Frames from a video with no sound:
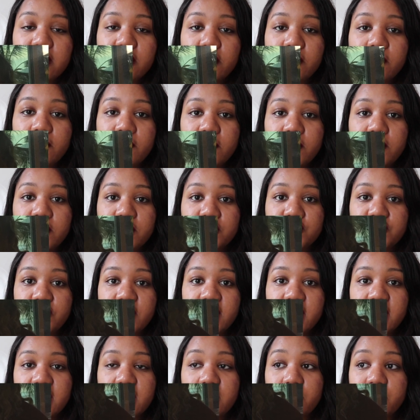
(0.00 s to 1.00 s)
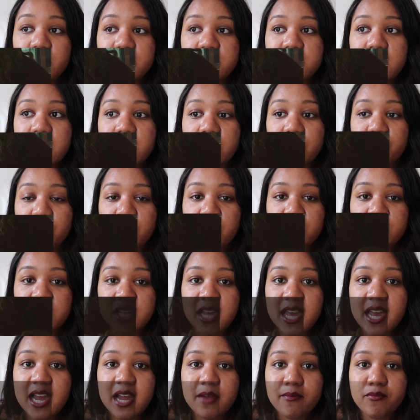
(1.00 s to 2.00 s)
your food and drink, and we stayed at the Royal
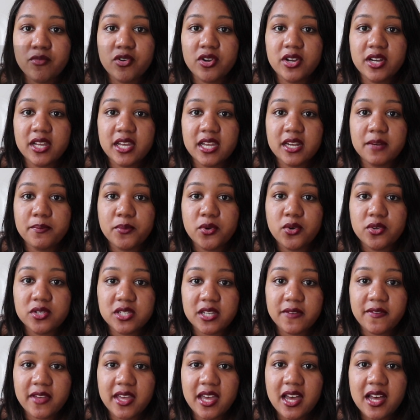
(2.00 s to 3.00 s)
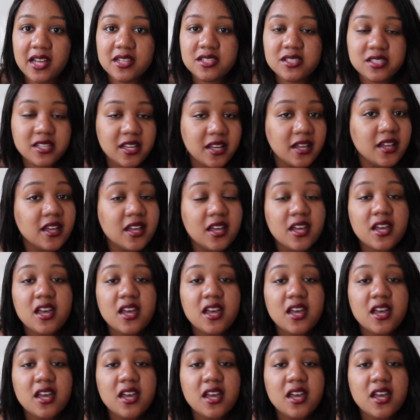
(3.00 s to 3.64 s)
Cameron in Puerto Vallarta.